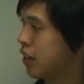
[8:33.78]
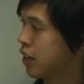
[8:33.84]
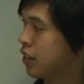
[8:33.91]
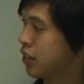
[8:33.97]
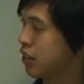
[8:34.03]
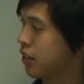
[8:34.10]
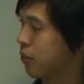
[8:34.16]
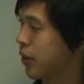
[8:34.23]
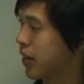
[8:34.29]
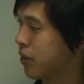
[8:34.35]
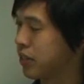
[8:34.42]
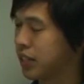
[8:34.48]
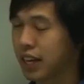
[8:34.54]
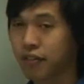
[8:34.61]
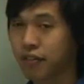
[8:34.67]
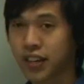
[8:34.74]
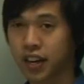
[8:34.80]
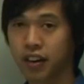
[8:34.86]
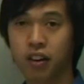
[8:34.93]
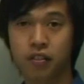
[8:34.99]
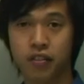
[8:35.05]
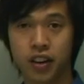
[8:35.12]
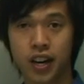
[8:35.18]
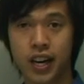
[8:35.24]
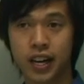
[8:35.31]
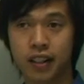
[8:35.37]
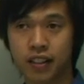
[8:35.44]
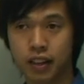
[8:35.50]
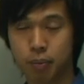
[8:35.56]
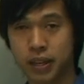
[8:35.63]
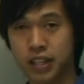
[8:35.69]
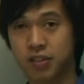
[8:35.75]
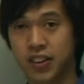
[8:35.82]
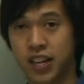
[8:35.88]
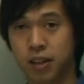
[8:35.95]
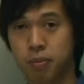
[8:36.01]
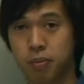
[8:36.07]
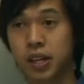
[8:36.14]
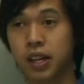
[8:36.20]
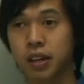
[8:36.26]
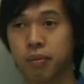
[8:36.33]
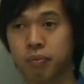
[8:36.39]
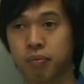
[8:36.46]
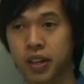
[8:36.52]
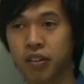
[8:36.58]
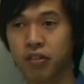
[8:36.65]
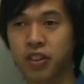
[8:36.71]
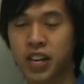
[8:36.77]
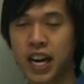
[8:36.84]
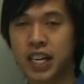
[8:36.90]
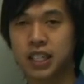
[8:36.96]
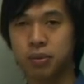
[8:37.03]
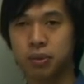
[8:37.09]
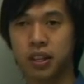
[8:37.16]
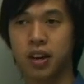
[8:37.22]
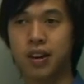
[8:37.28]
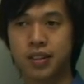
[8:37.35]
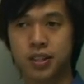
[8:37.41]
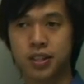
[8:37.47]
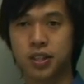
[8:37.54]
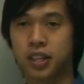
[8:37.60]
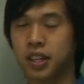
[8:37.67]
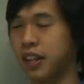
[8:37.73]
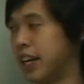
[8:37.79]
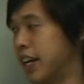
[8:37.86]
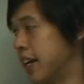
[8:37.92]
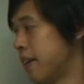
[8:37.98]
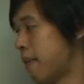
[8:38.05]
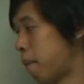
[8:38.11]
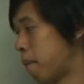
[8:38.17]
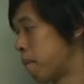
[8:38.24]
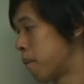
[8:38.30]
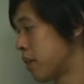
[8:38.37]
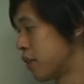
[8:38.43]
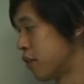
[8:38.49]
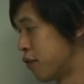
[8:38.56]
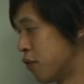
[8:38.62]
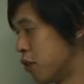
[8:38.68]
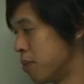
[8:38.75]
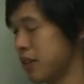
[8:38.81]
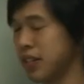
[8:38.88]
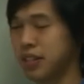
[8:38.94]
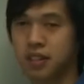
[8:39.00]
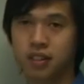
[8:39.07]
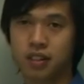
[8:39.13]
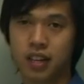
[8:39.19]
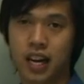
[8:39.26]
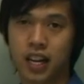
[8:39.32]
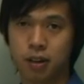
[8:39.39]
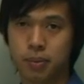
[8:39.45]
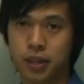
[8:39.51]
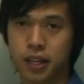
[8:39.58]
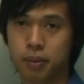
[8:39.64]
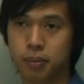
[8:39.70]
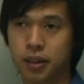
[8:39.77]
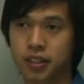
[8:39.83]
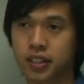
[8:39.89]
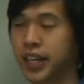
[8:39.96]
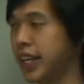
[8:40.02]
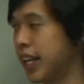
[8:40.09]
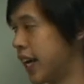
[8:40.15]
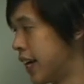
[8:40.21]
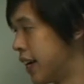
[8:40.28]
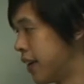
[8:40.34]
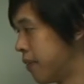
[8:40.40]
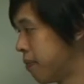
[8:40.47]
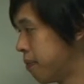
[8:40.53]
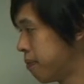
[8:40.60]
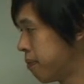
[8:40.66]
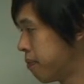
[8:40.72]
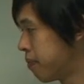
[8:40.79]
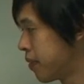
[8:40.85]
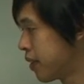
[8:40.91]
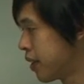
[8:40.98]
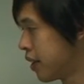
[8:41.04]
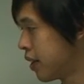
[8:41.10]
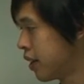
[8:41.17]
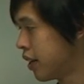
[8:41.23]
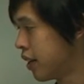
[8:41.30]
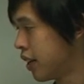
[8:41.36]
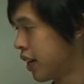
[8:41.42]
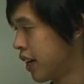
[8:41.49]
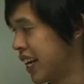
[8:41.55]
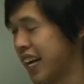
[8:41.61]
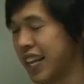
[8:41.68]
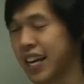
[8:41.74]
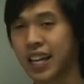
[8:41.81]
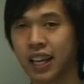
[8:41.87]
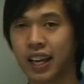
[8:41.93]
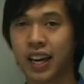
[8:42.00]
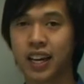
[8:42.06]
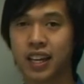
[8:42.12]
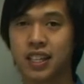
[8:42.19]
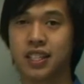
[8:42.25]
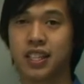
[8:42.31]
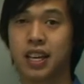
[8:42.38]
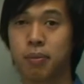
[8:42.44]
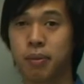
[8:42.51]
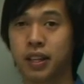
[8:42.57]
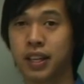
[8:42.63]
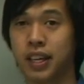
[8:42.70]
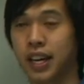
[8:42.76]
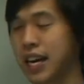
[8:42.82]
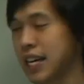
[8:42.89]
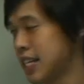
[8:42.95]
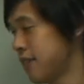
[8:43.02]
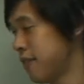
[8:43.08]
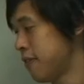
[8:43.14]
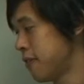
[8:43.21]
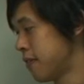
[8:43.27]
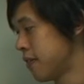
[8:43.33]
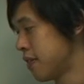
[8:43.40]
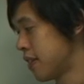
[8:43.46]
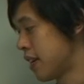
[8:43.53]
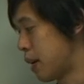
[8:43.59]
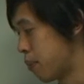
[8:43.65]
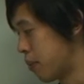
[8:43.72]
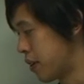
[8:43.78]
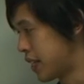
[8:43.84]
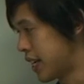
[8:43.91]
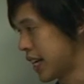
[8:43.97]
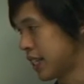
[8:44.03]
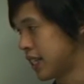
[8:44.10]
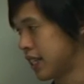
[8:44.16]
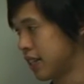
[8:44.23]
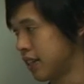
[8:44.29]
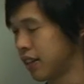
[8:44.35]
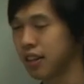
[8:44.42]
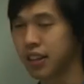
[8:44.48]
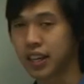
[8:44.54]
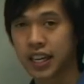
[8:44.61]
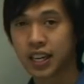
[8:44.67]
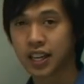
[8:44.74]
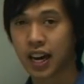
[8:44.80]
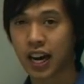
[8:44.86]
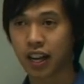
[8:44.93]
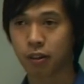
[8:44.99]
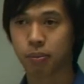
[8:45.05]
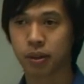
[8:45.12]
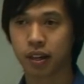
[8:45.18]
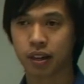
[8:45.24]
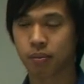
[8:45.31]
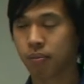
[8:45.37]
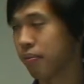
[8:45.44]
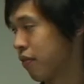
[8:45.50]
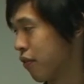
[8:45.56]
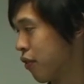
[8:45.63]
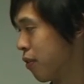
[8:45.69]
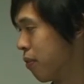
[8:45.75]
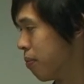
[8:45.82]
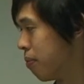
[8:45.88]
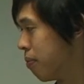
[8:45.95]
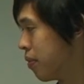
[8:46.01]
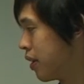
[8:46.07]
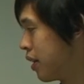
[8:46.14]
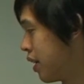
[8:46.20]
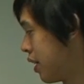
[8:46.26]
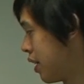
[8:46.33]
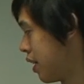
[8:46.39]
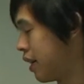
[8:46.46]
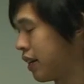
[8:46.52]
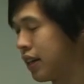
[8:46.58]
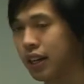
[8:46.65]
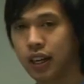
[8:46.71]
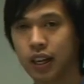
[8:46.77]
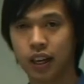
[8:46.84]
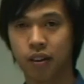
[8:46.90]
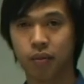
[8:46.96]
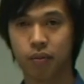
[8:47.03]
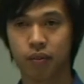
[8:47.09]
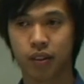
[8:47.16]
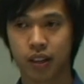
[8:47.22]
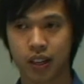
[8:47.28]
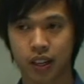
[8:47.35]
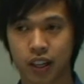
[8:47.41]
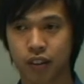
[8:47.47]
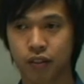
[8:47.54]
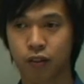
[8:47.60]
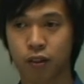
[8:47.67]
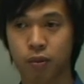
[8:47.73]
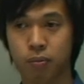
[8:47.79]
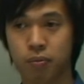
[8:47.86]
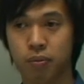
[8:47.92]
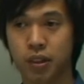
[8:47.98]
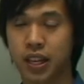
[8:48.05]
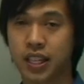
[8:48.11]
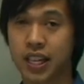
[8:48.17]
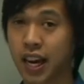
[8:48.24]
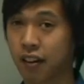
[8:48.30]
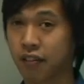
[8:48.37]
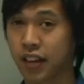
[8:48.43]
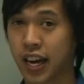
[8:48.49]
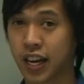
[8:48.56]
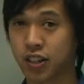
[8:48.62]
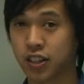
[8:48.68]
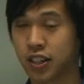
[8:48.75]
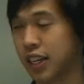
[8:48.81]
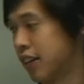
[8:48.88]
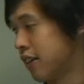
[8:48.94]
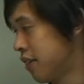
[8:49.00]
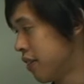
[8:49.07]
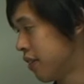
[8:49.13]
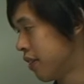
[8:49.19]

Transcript: So when it was left out overnight, that piece of aluminium, it reacted with the oxygen in the air to form this aluminium oxide layer. Now that layer is chemically inactive and protected the inner aluminium from the attack of the HCl,